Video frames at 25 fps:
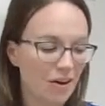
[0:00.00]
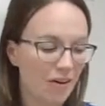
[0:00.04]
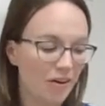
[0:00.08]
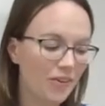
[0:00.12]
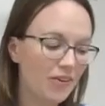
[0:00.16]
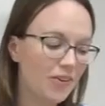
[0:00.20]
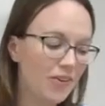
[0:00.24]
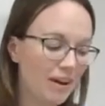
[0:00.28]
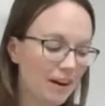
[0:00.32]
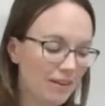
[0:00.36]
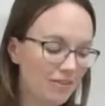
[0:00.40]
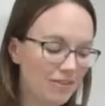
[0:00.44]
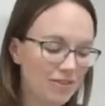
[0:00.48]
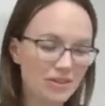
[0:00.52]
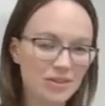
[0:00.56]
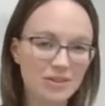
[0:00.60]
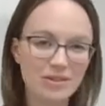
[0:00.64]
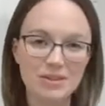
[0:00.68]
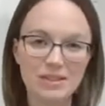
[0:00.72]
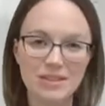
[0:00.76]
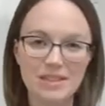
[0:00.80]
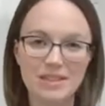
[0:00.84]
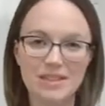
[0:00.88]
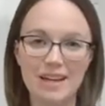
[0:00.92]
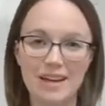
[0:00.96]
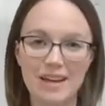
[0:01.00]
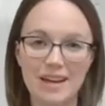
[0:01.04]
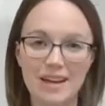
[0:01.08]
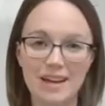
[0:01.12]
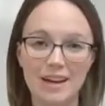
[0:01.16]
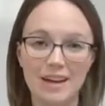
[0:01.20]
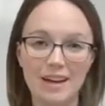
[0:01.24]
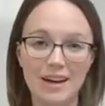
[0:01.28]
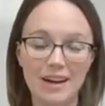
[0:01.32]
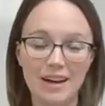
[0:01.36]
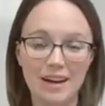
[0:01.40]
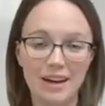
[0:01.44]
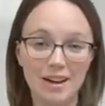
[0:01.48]
all you have to do is
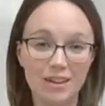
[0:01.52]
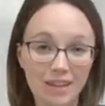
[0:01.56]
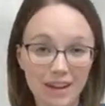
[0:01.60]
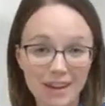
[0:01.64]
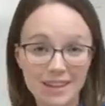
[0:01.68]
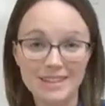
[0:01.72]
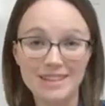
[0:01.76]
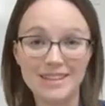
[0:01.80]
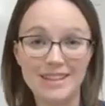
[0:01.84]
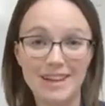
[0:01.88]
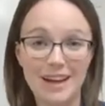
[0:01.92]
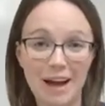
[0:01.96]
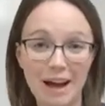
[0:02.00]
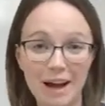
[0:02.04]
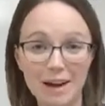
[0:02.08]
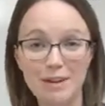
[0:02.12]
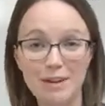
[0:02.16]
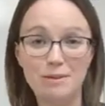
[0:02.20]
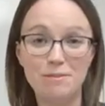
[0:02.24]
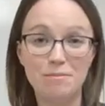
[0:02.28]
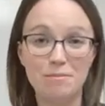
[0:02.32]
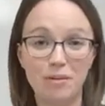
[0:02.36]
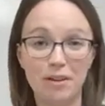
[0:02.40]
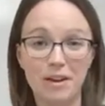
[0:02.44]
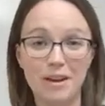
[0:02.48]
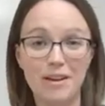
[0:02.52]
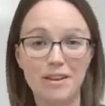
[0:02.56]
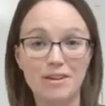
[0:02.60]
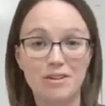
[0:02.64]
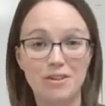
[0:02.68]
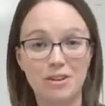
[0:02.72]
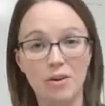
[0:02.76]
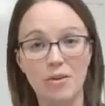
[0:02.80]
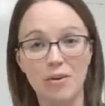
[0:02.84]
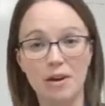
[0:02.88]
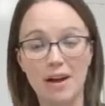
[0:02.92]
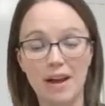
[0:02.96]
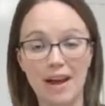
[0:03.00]
say, Alexa, how do you play the
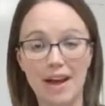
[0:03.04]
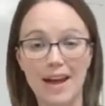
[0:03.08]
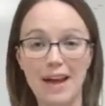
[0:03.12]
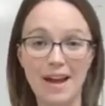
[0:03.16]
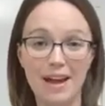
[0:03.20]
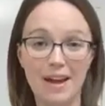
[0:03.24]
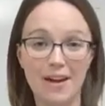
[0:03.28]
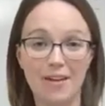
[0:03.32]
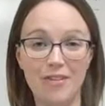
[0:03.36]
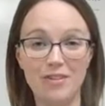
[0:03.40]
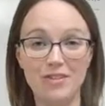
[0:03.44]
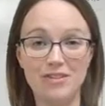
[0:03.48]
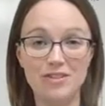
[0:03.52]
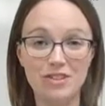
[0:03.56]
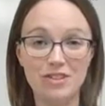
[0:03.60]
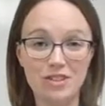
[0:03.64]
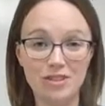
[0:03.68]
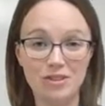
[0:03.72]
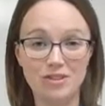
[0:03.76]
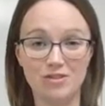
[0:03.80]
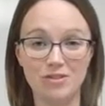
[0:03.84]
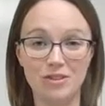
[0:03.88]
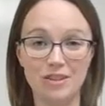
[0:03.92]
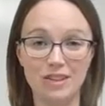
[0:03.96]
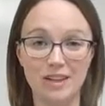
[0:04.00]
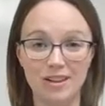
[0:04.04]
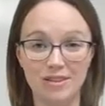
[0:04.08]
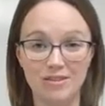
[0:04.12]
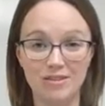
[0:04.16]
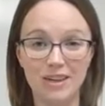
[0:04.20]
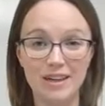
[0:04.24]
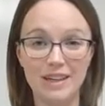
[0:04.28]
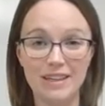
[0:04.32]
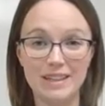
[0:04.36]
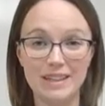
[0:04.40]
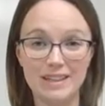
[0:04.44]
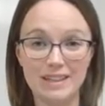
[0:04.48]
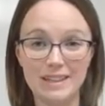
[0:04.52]
note A on the G string on
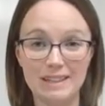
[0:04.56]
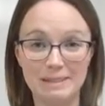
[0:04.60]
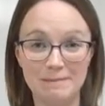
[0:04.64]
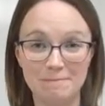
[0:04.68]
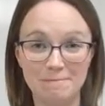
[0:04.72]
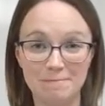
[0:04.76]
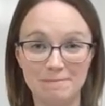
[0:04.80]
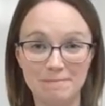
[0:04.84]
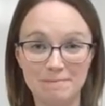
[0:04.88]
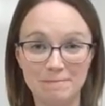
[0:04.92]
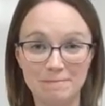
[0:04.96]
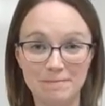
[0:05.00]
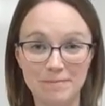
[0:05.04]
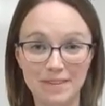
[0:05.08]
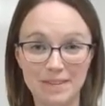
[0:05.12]
violin?